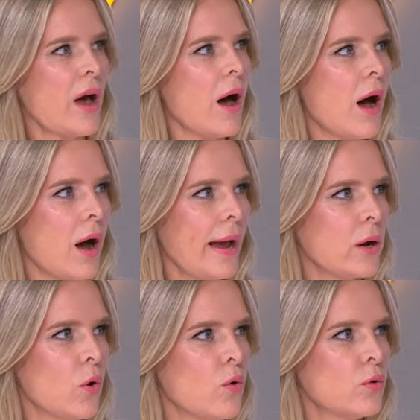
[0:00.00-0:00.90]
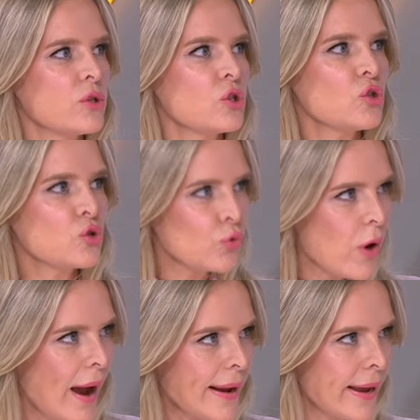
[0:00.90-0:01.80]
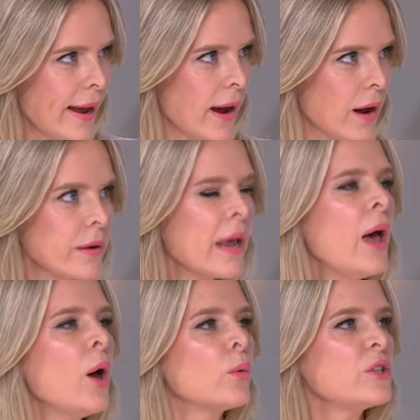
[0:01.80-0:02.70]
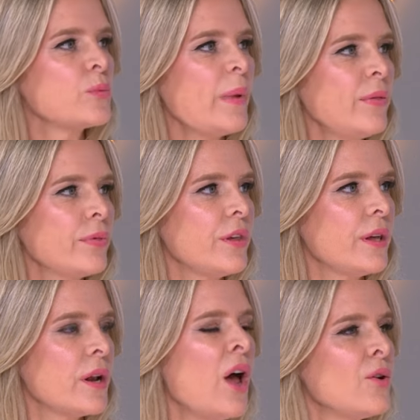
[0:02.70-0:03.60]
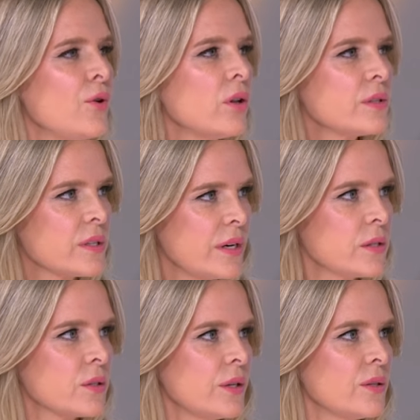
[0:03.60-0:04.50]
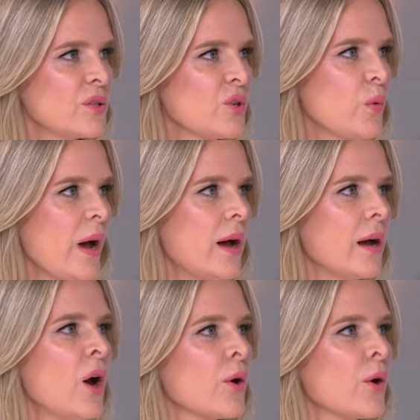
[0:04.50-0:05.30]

High Court strike out, which meant that non-citizens who are